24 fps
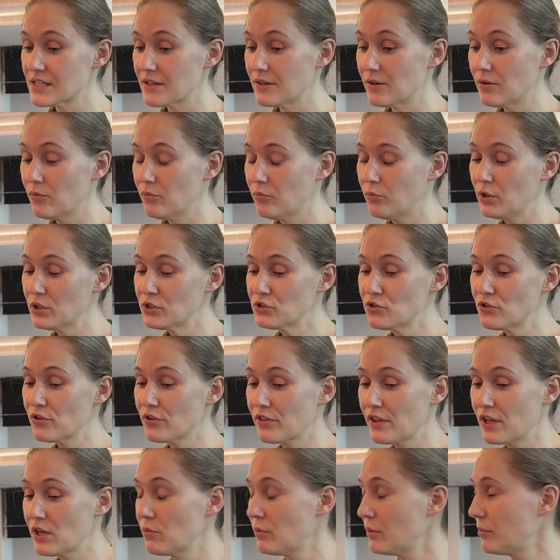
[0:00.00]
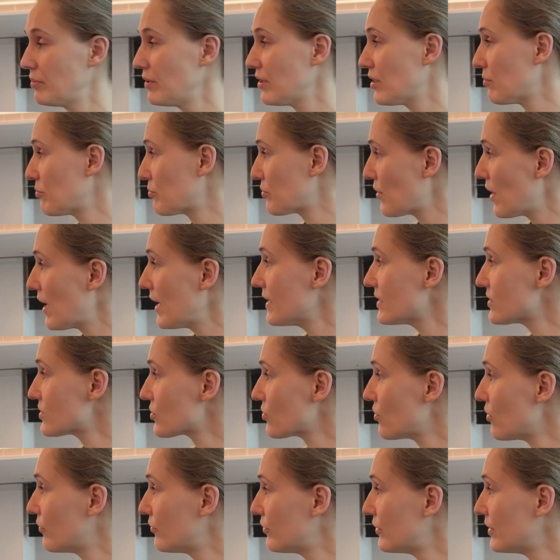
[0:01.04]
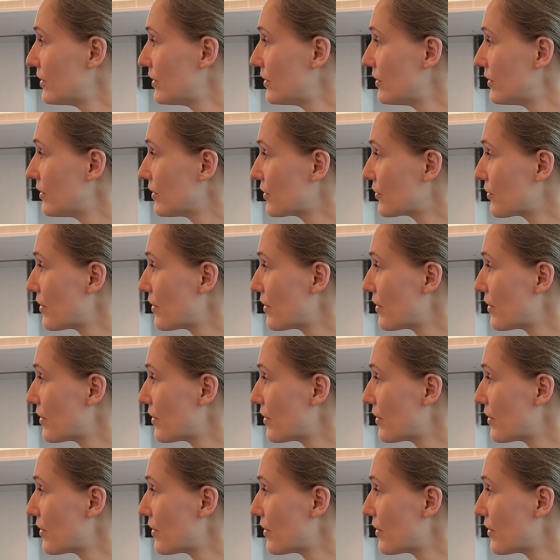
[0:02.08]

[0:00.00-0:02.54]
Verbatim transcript: uh, what do you think will be the price of a